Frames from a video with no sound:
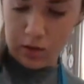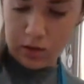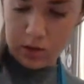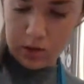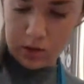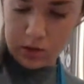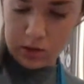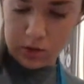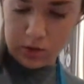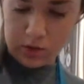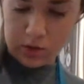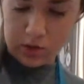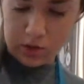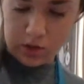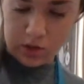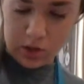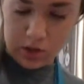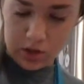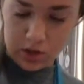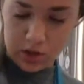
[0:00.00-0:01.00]
So it
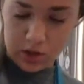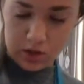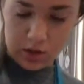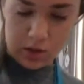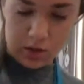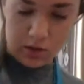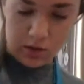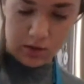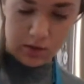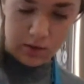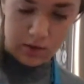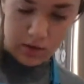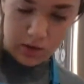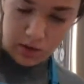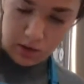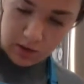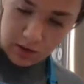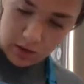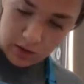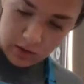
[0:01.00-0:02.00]
should
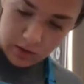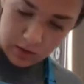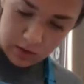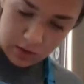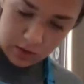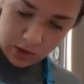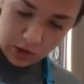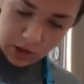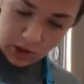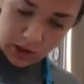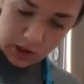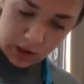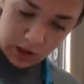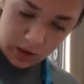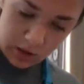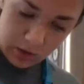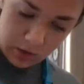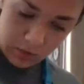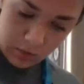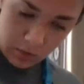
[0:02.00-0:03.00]
try
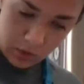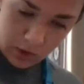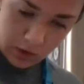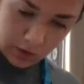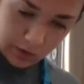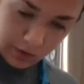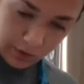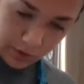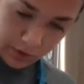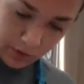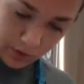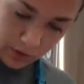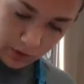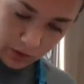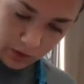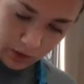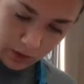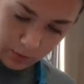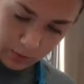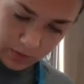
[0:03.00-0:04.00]
and work all those
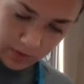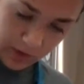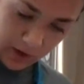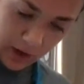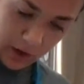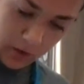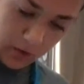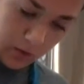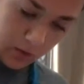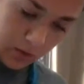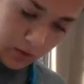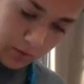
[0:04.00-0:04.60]
clumps out,